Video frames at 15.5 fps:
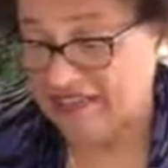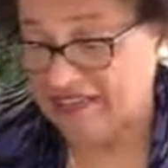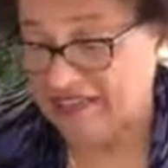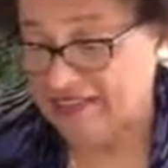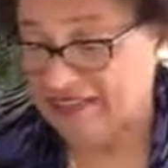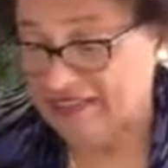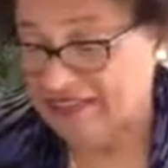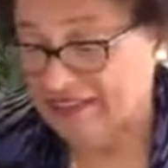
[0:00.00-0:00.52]

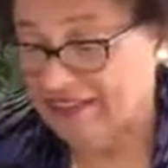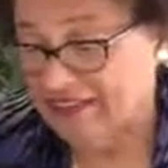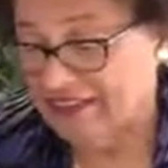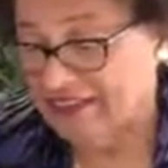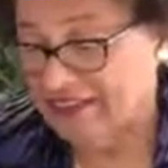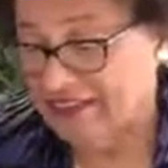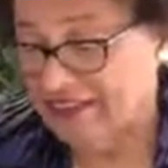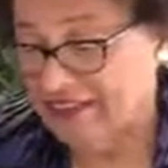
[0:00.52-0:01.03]
And
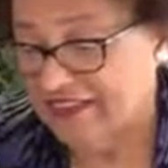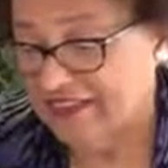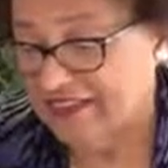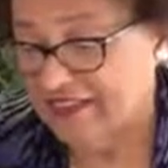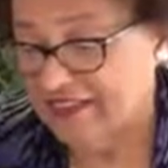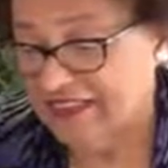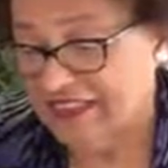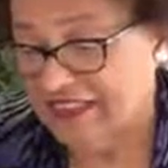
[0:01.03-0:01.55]

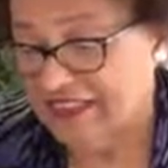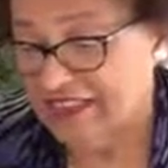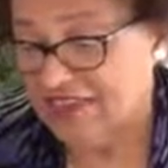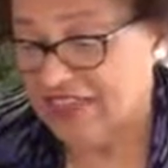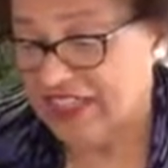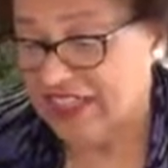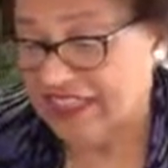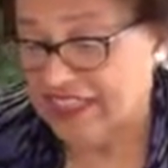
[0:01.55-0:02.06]

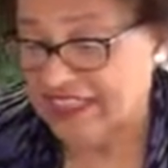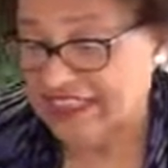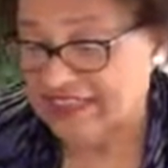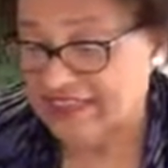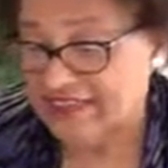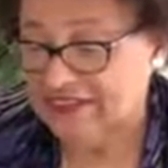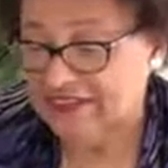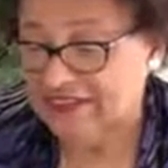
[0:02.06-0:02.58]
later I
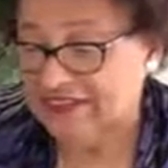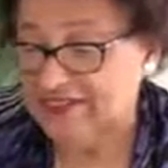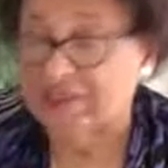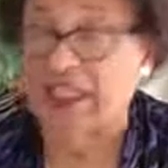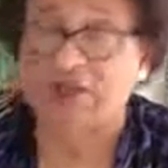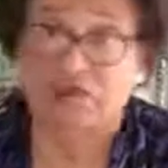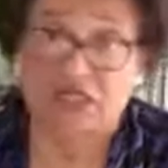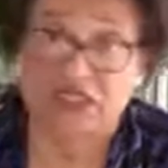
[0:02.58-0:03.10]
asked her,
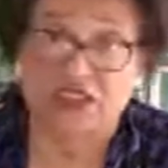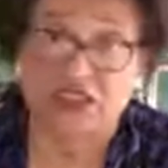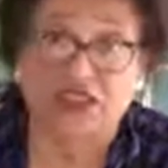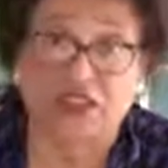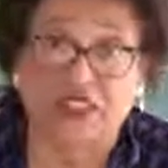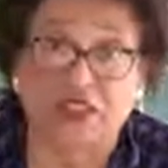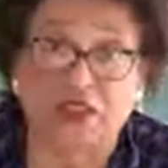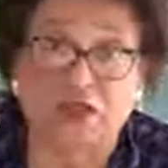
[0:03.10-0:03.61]
not much
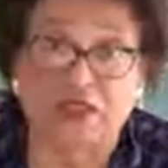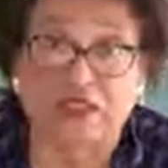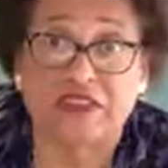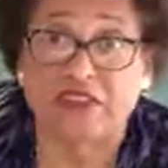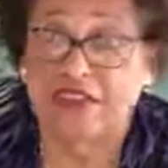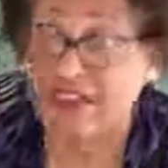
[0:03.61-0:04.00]
later, when,